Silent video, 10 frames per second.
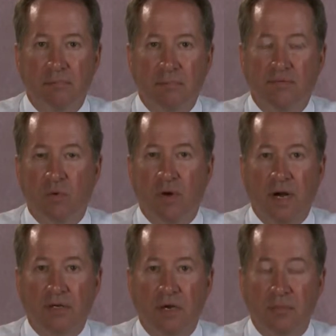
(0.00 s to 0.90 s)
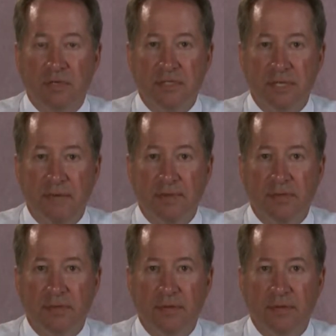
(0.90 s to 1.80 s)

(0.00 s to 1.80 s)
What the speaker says: before October 7th,